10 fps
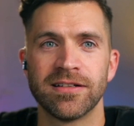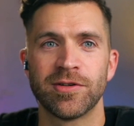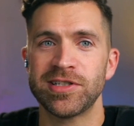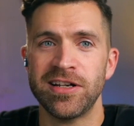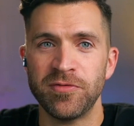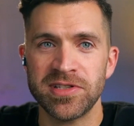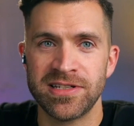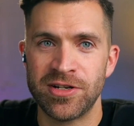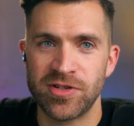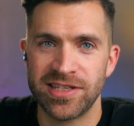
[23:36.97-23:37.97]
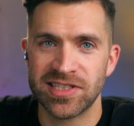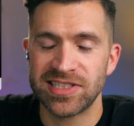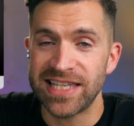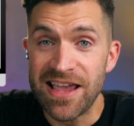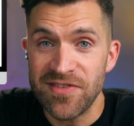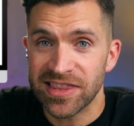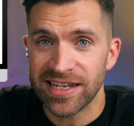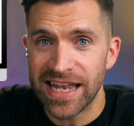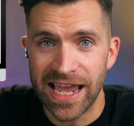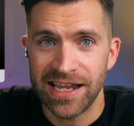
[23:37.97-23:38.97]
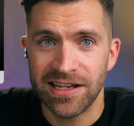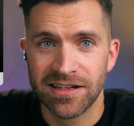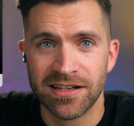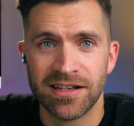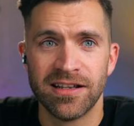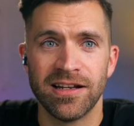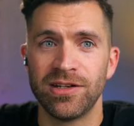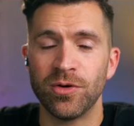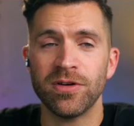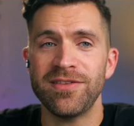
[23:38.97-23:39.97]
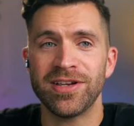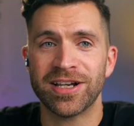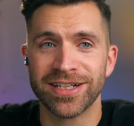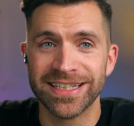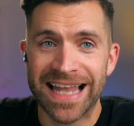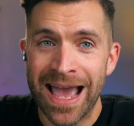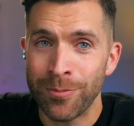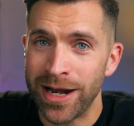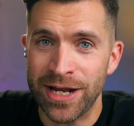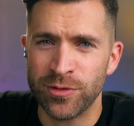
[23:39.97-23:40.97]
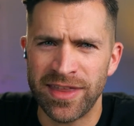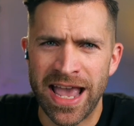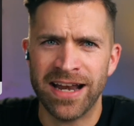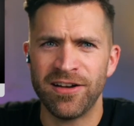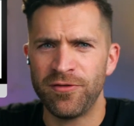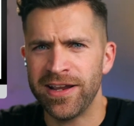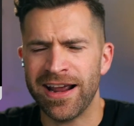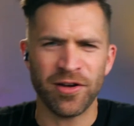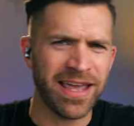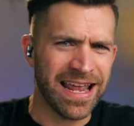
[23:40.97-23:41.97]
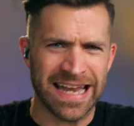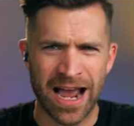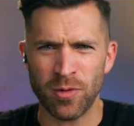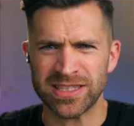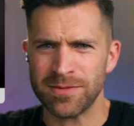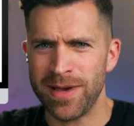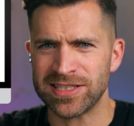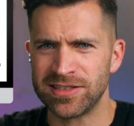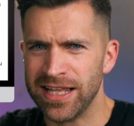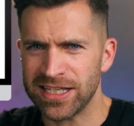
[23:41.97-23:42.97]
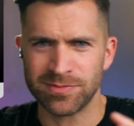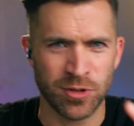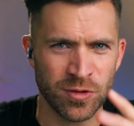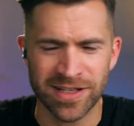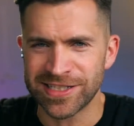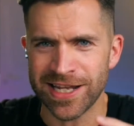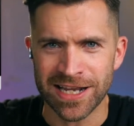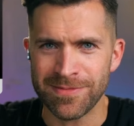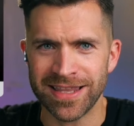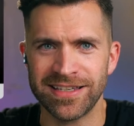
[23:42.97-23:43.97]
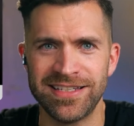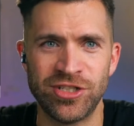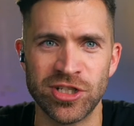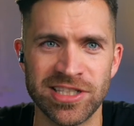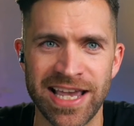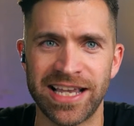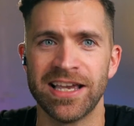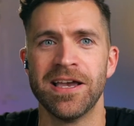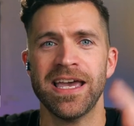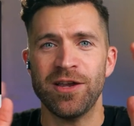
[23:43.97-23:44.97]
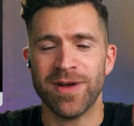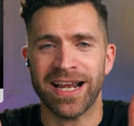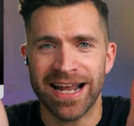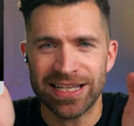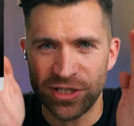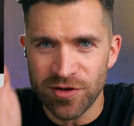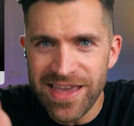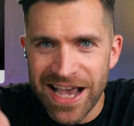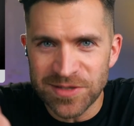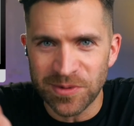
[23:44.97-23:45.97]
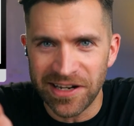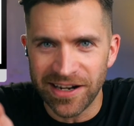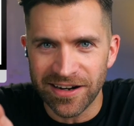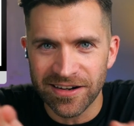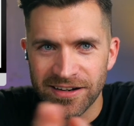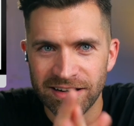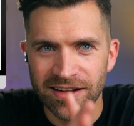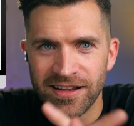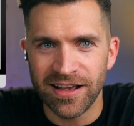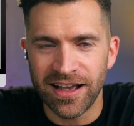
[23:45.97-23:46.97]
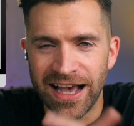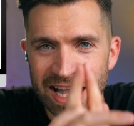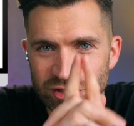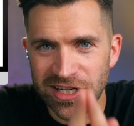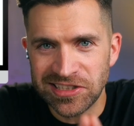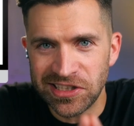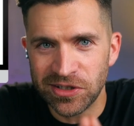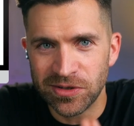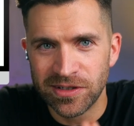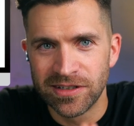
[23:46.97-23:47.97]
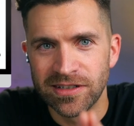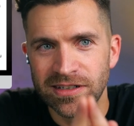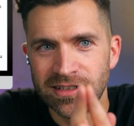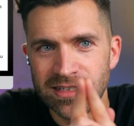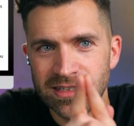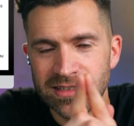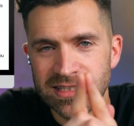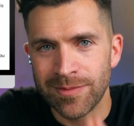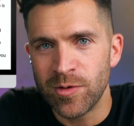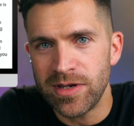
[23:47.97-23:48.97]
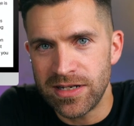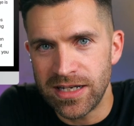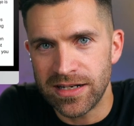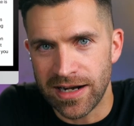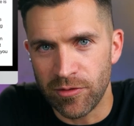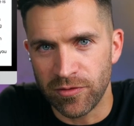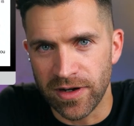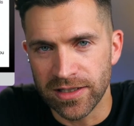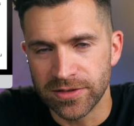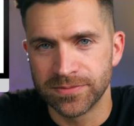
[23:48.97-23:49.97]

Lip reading: Kristoff wasn't interested in saving the day, nor even collaborating with Anna to figure out, okay, now what's the best next move? Let's talk about this. He's just like, he recognized, you're the expert here. I trust you. Tell me what you need and I will follow.